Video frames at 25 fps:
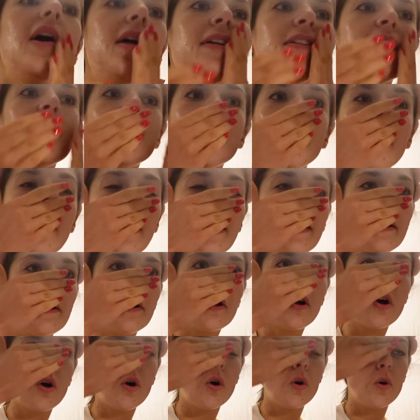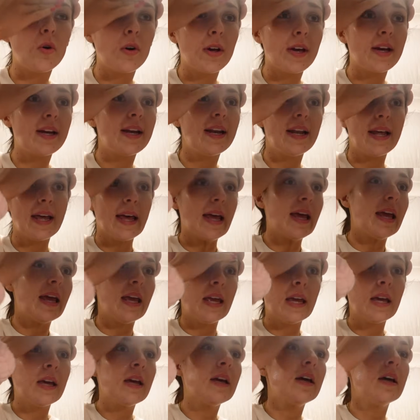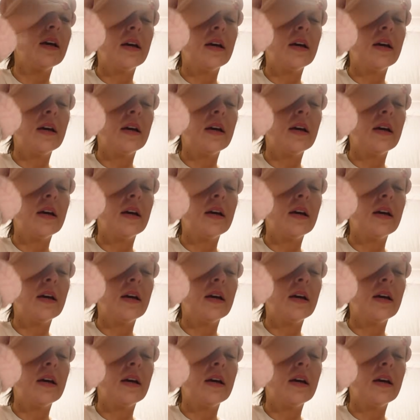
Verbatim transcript: a thick, like oily,